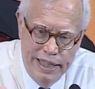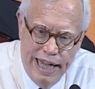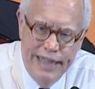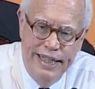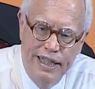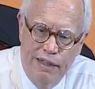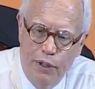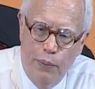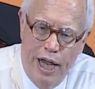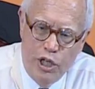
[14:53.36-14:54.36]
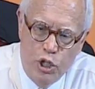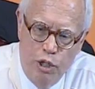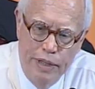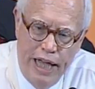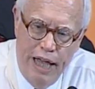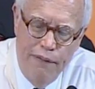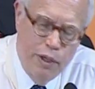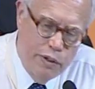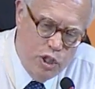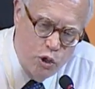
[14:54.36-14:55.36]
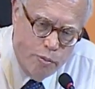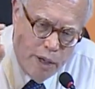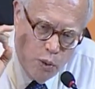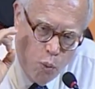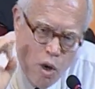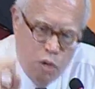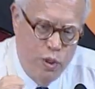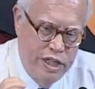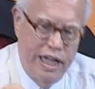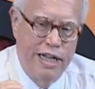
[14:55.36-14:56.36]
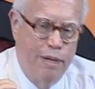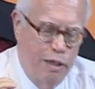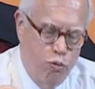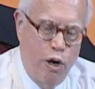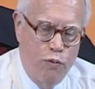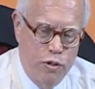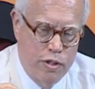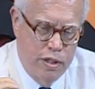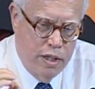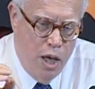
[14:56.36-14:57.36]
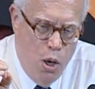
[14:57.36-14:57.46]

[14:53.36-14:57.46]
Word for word: the idea of irrational behavior is that no matter what we say about preferences,